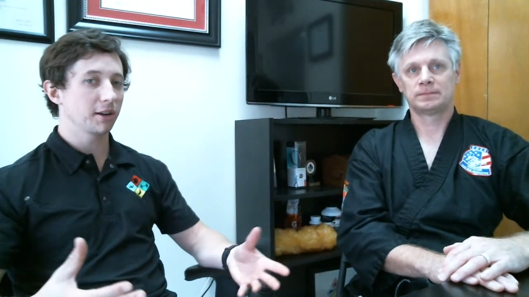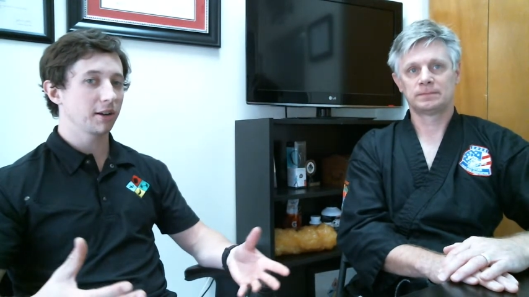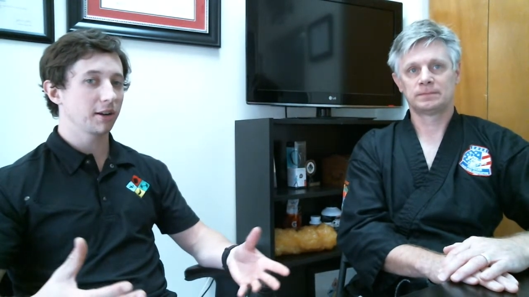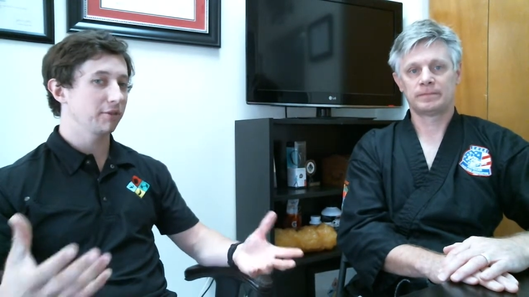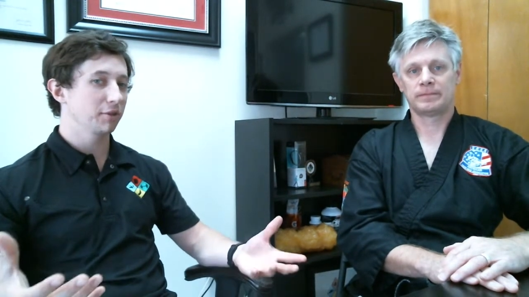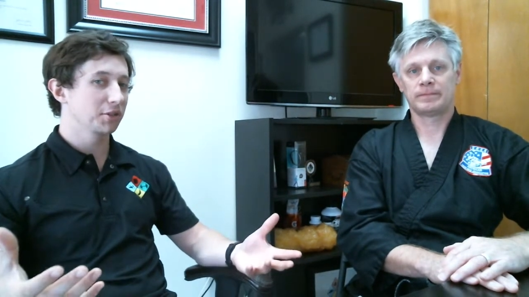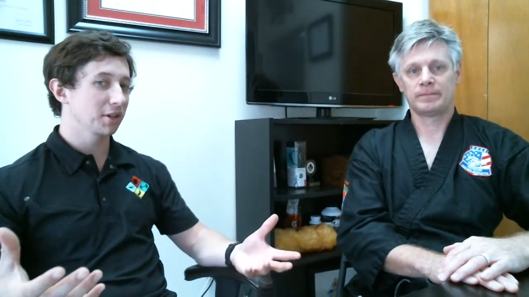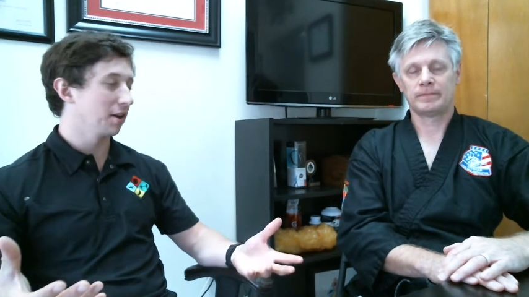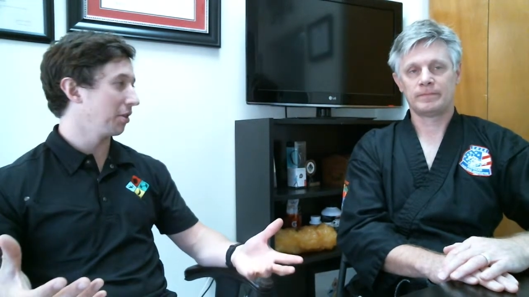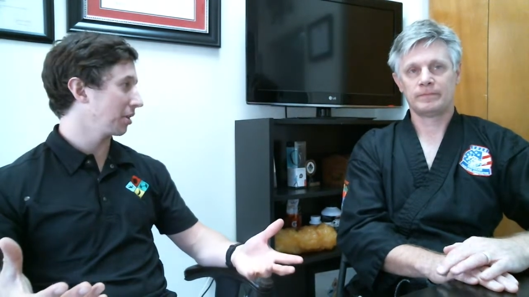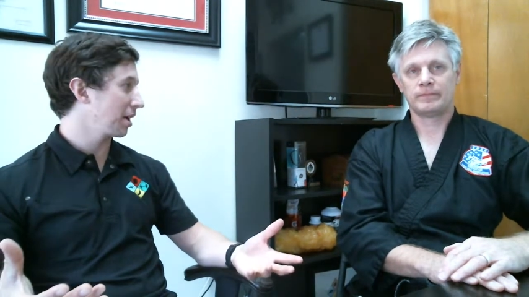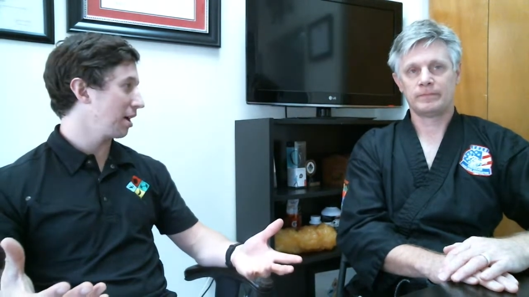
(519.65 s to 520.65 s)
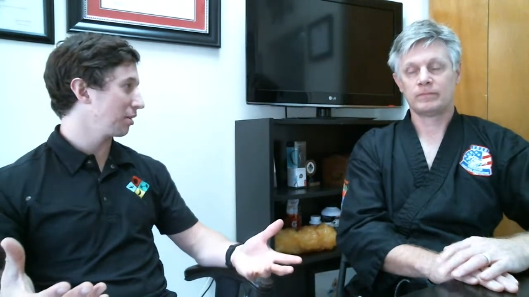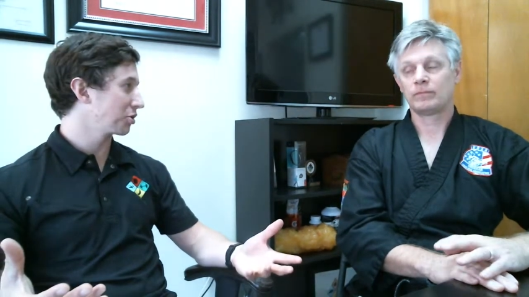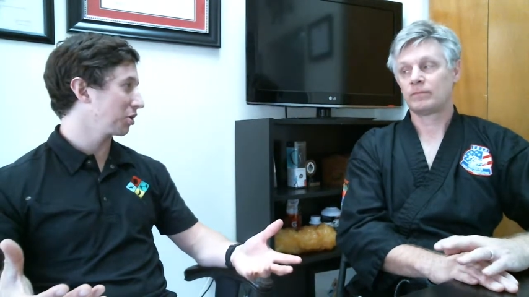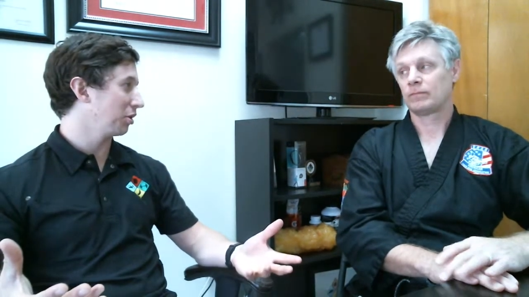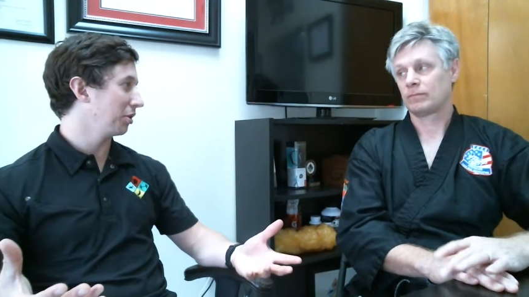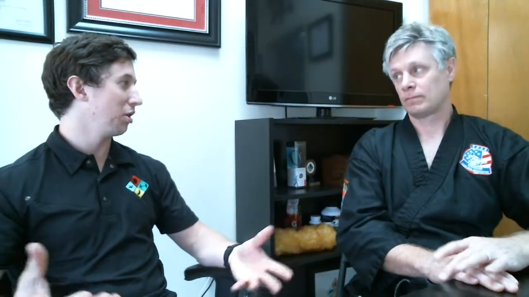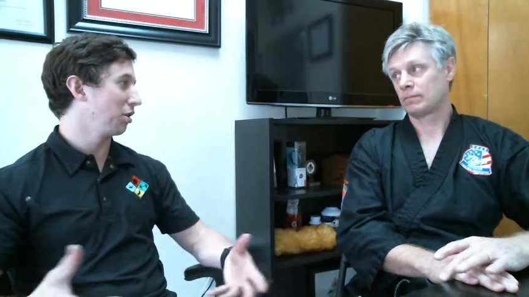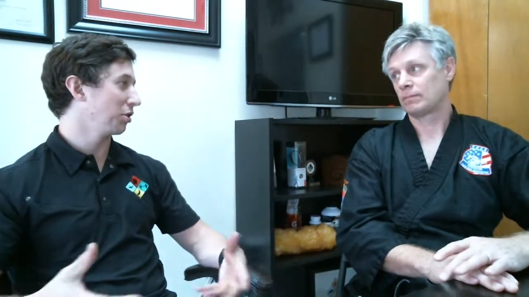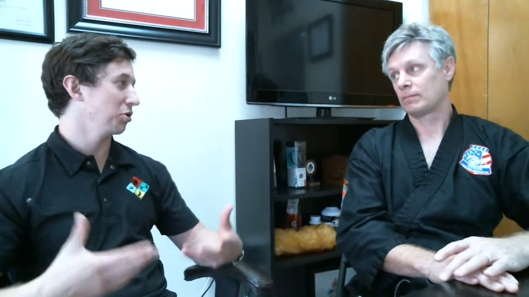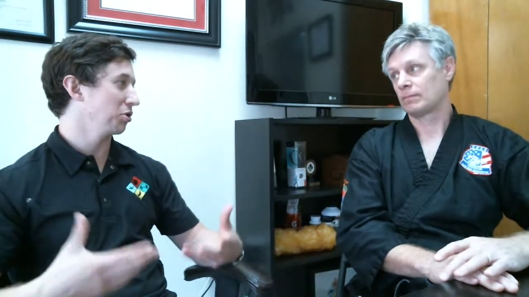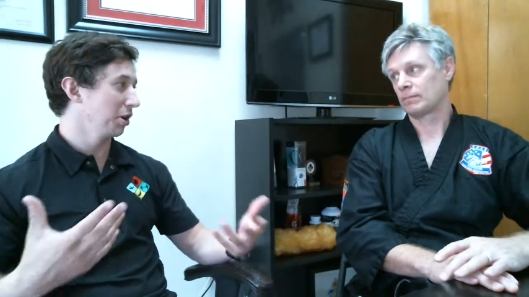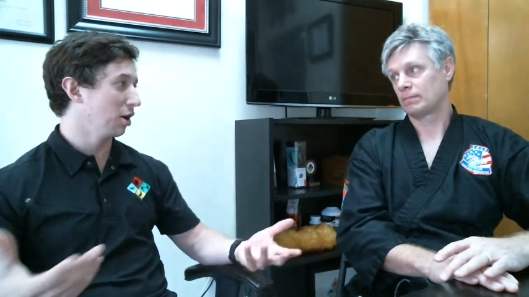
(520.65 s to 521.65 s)
Speaker 1: I mean, if you're sitting on the couch all day long,
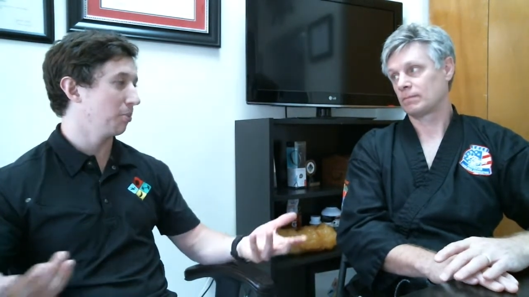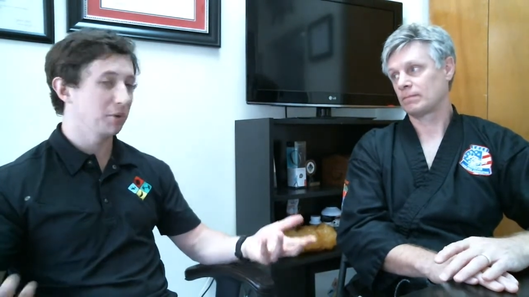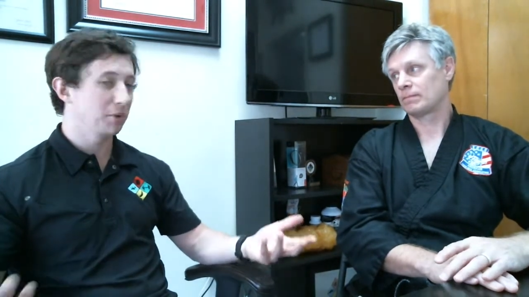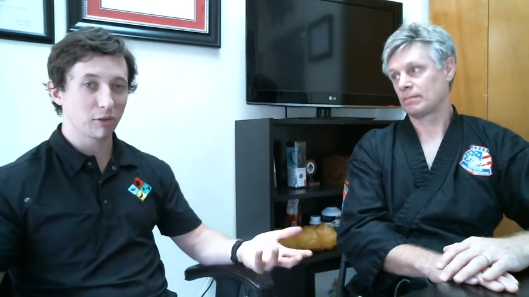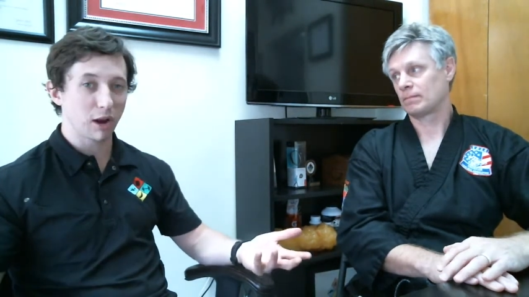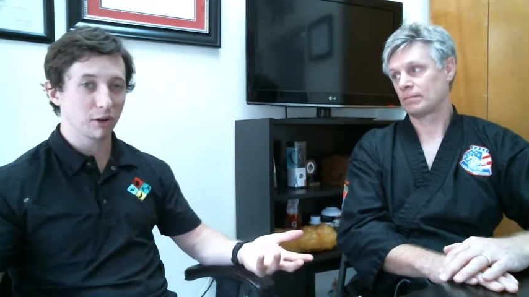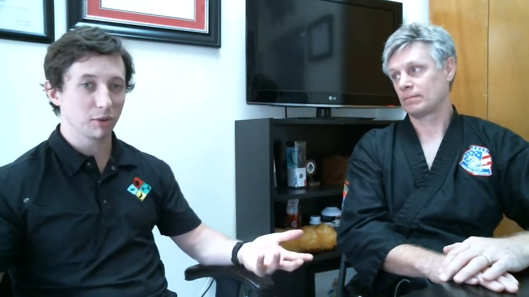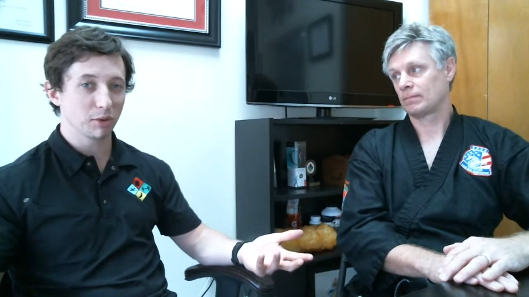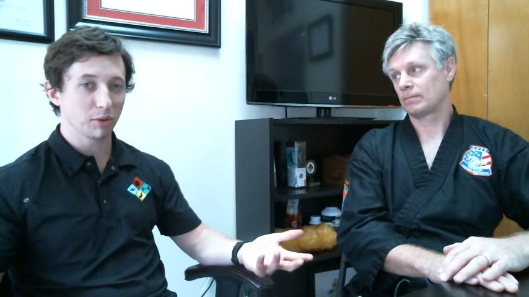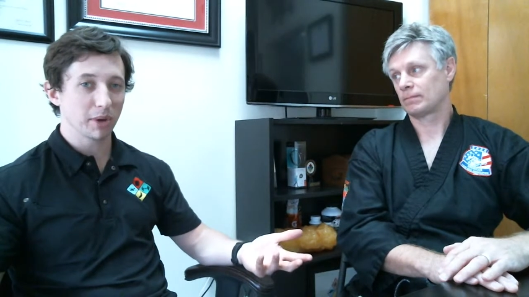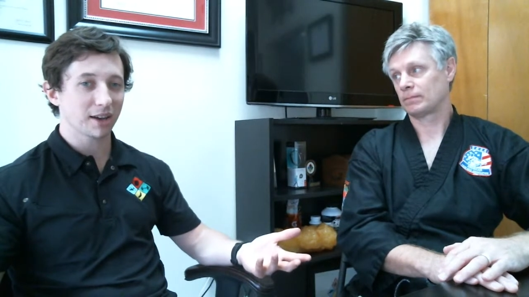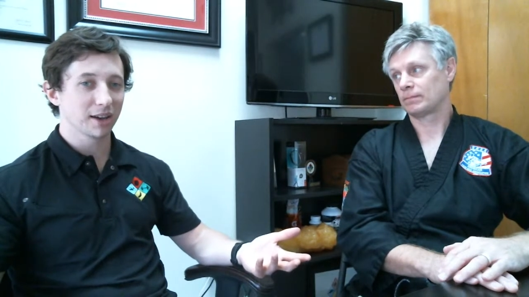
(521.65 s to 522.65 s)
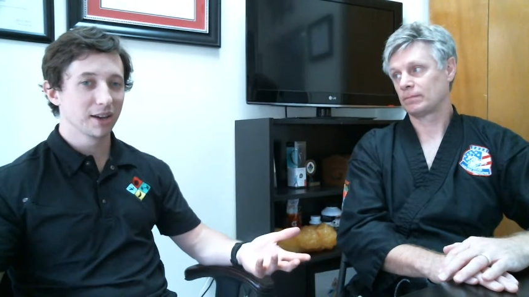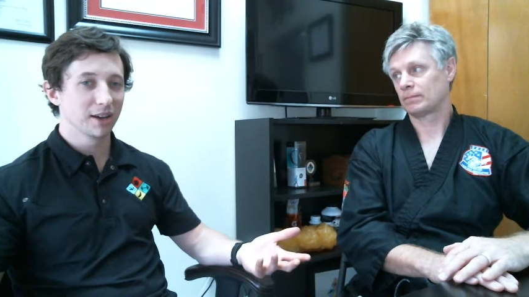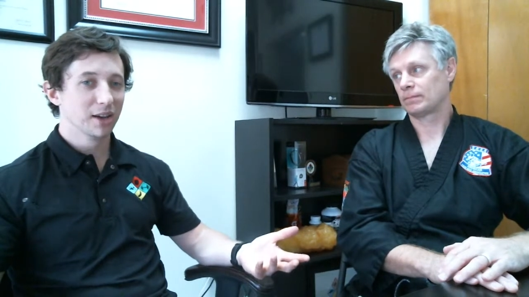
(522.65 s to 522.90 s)
you get up and you throw out your back.